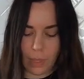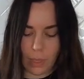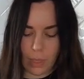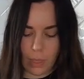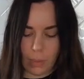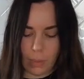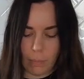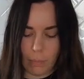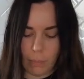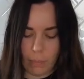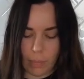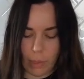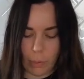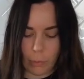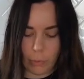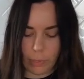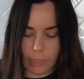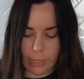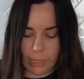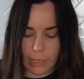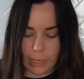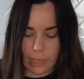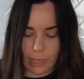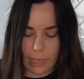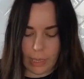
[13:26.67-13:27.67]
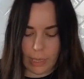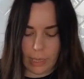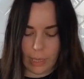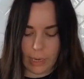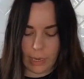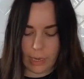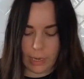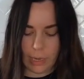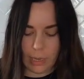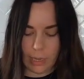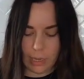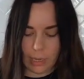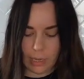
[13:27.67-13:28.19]
melding
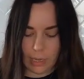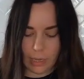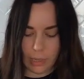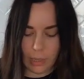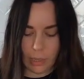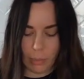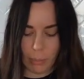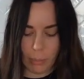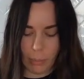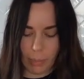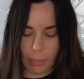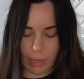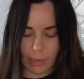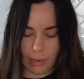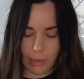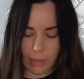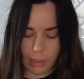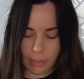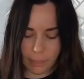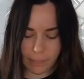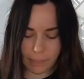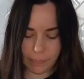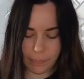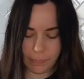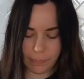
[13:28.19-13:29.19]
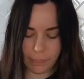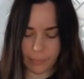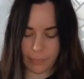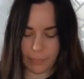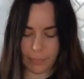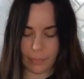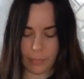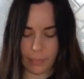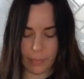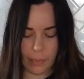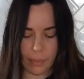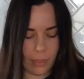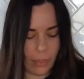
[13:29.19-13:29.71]
in the butter,
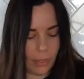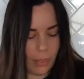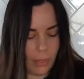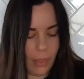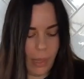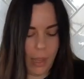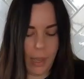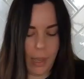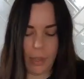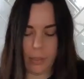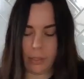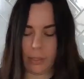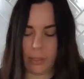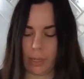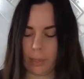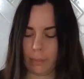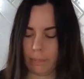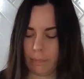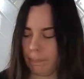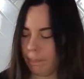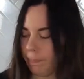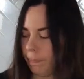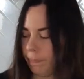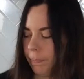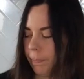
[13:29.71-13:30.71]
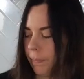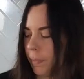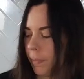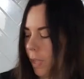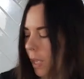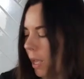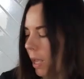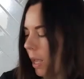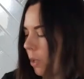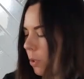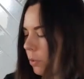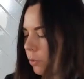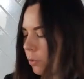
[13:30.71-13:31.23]
that I was like,
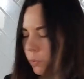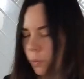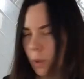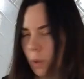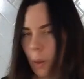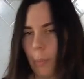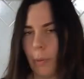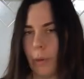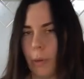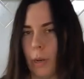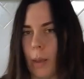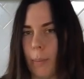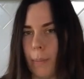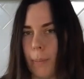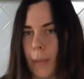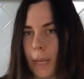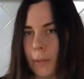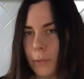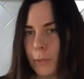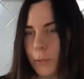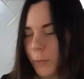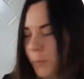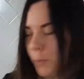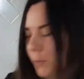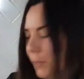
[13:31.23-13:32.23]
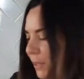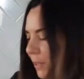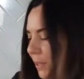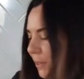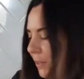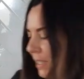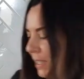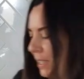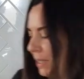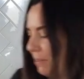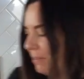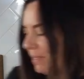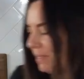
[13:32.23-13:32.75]
I'll swap it up. I'll do what the
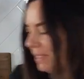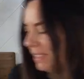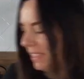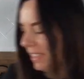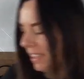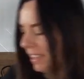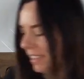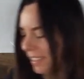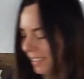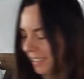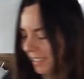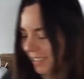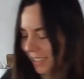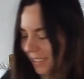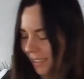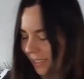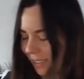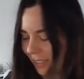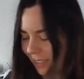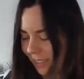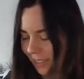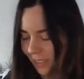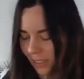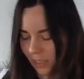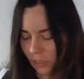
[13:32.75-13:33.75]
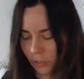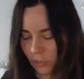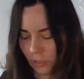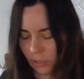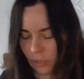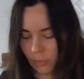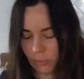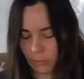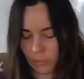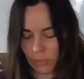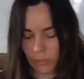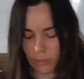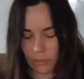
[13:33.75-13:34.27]
recipe says in
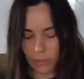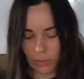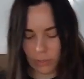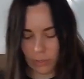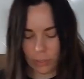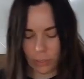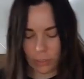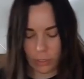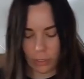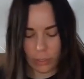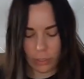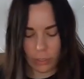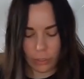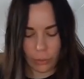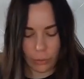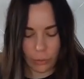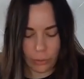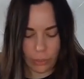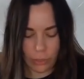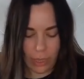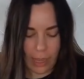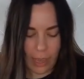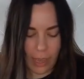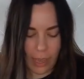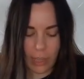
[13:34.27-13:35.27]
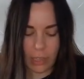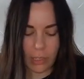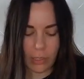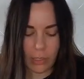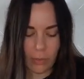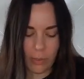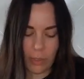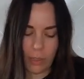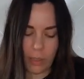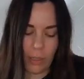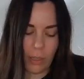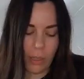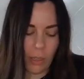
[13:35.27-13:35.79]
terms of use your hands
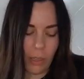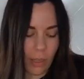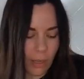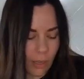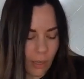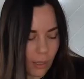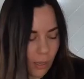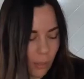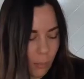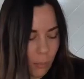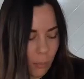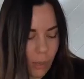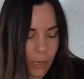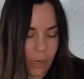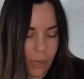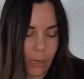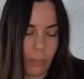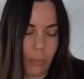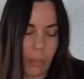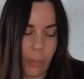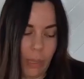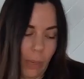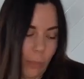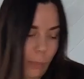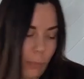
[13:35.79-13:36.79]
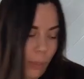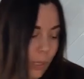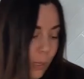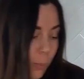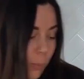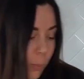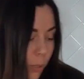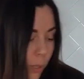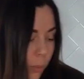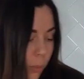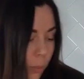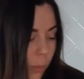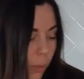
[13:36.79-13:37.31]
for the butter, but then when you
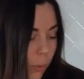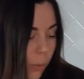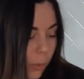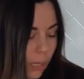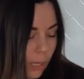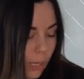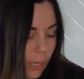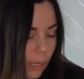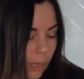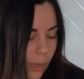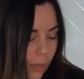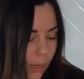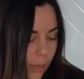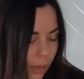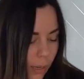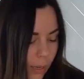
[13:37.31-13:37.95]
put the milk in,